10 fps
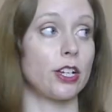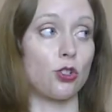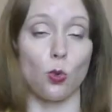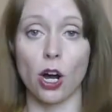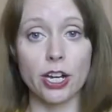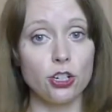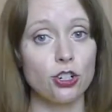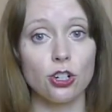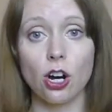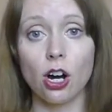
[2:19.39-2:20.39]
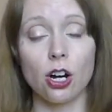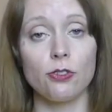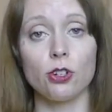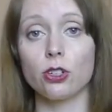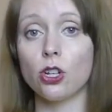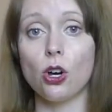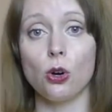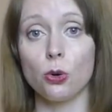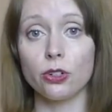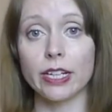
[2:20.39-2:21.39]
as you're walking to your car if you're
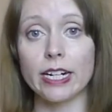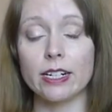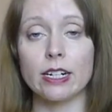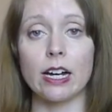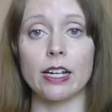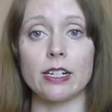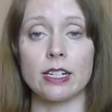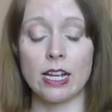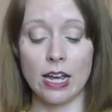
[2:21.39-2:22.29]
alone or late at night,